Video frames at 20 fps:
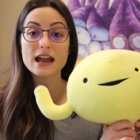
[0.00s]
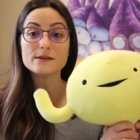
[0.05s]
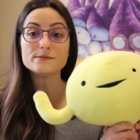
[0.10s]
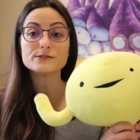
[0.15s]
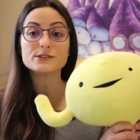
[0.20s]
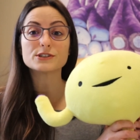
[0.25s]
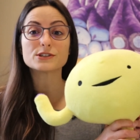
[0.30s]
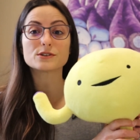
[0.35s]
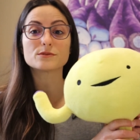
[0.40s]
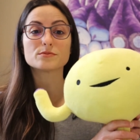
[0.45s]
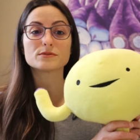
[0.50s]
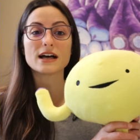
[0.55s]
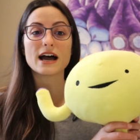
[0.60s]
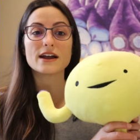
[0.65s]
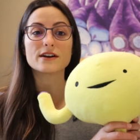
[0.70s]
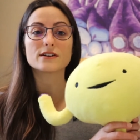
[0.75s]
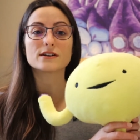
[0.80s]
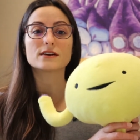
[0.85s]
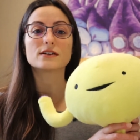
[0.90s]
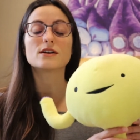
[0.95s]
empty your
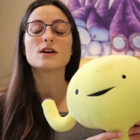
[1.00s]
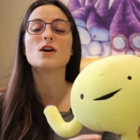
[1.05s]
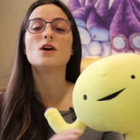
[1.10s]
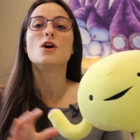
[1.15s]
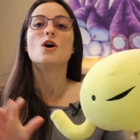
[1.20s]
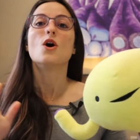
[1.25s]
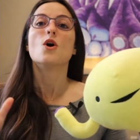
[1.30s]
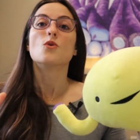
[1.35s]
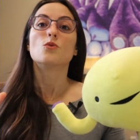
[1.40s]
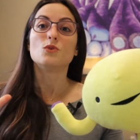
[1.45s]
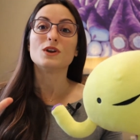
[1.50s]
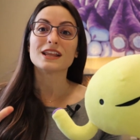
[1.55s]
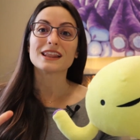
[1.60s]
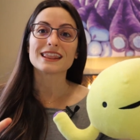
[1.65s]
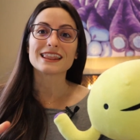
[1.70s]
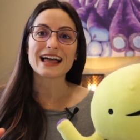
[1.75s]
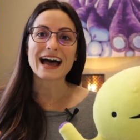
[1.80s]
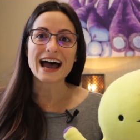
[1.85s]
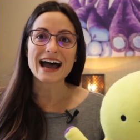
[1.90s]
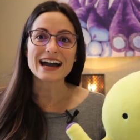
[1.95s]
bladder,
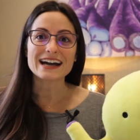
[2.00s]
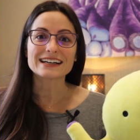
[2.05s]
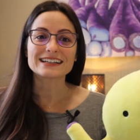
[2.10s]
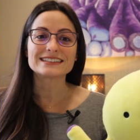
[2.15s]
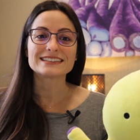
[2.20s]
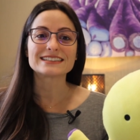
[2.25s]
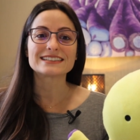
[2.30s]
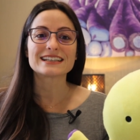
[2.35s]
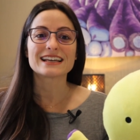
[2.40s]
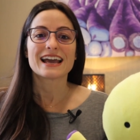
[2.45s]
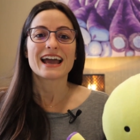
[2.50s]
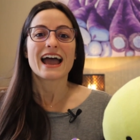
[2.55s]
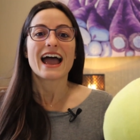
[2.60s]
relax,